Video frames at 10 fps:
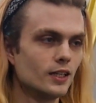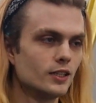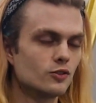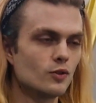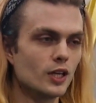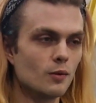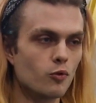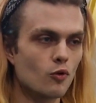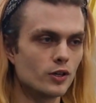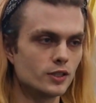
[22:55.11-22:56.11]
it's really
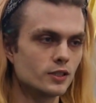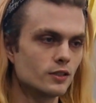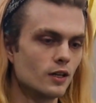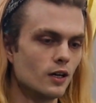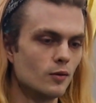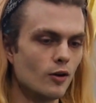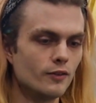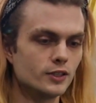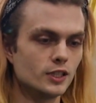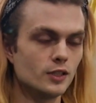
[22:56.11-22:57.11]
important,
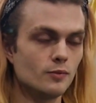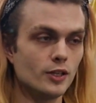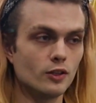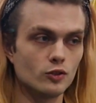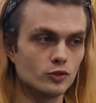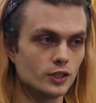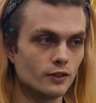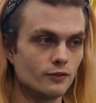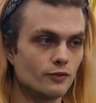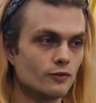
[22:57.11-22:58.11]
obviously, to be
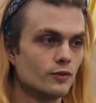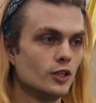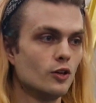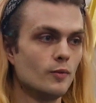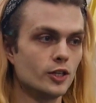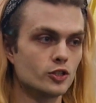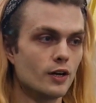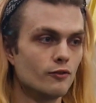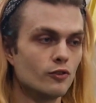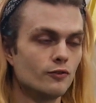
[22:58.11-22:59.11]
inclusive, make sure
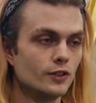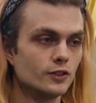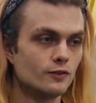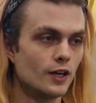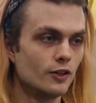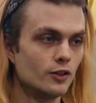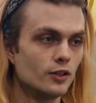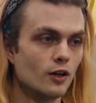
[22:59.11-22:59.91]
everyone feels valued.